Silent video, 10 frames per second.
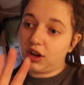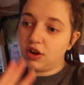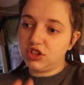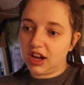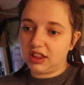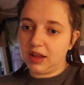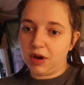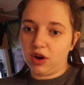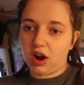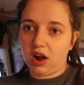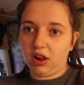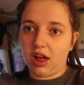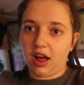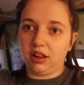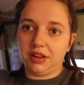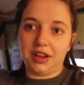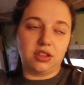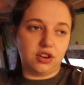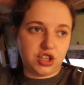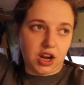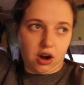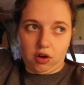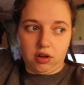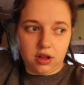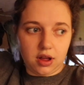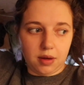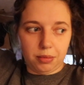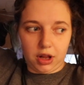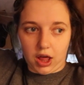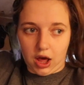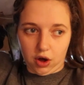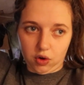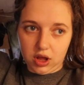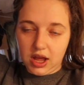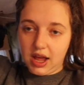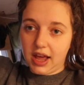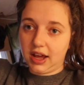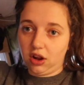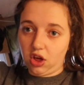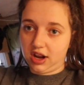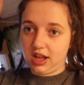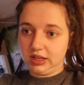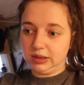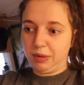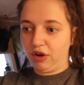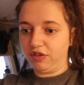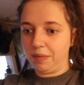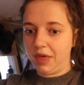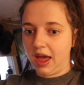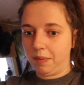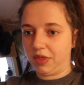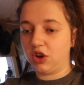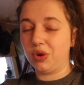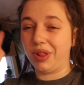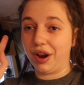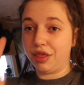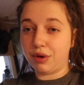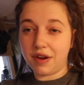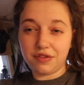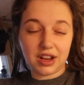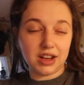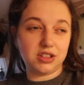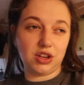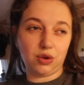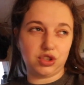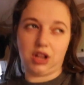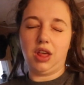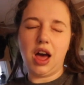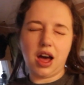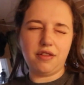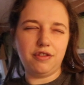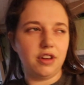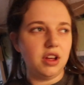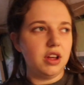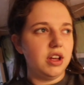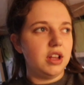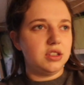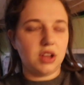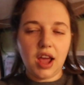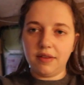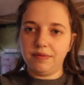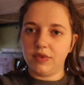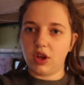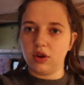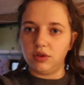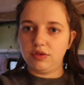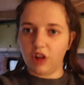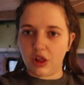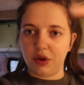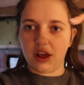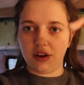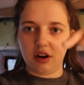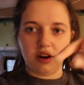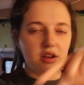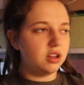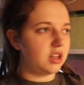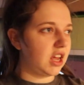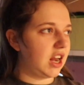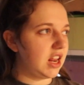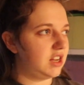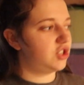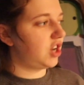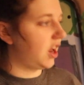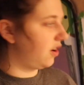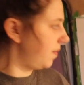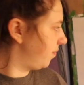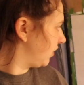Go check them out. I'll link their channel below. I get a lot of inspo from them. They do a lot of thrifting too, which I love. So yeah, go follow another Canadian channel.